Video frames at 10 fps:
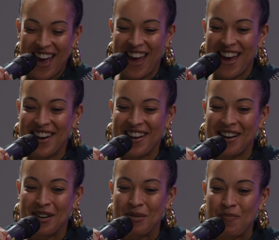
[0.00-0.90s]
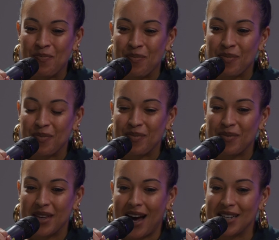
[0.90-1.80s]
And
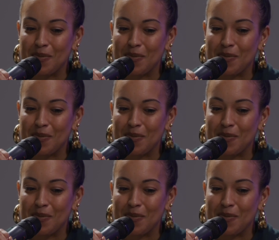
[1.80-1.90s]
I